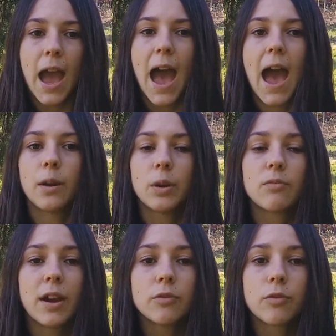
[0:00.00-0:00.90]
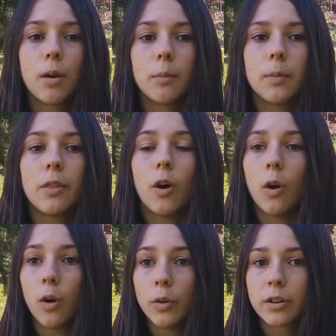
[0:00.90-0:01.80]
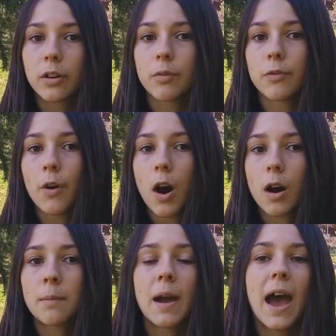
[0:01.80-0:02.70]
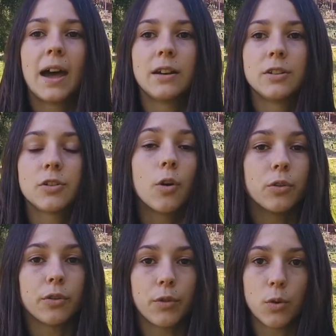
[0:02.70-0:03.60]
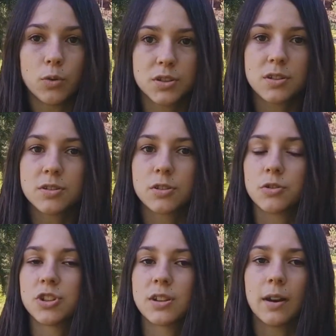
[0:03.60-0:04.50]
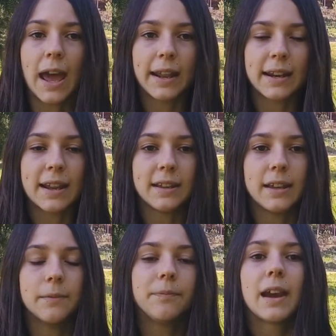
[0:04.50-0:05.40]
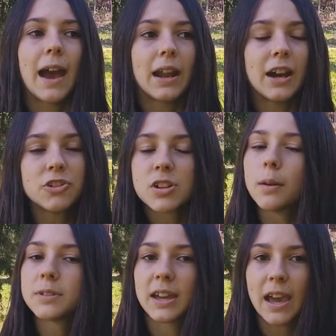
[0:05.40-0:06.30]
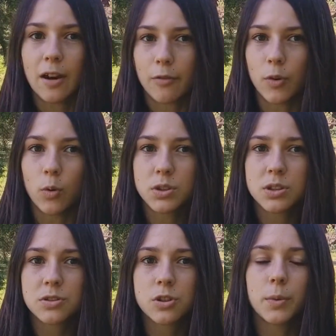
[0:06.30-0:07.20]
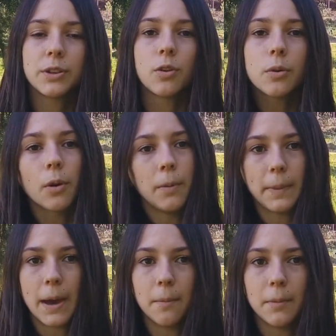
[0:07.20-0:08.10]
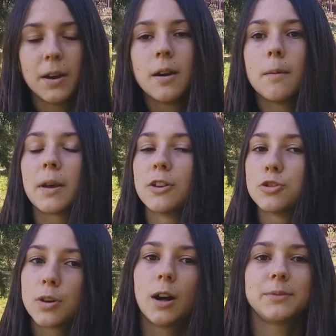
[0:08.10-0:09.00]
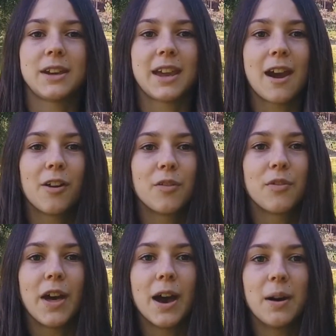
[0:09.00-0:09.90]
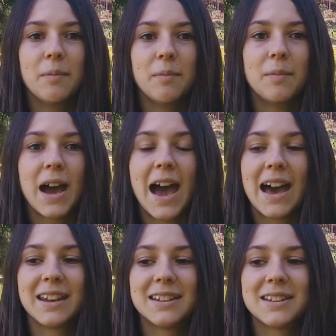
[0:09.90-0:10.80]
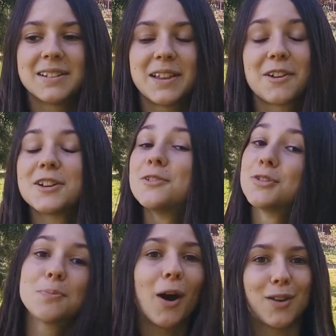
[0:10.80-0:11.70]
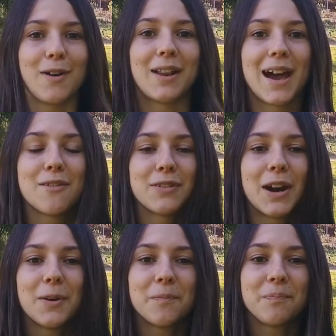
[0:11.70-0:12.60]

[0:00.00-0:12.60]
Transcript: And we rent from the owner of the farm and the owner of the horses. So she's our landlady. And I just help take care of the horses. So we don't own them, but I do help take care of them. And they're a huge part of our life now.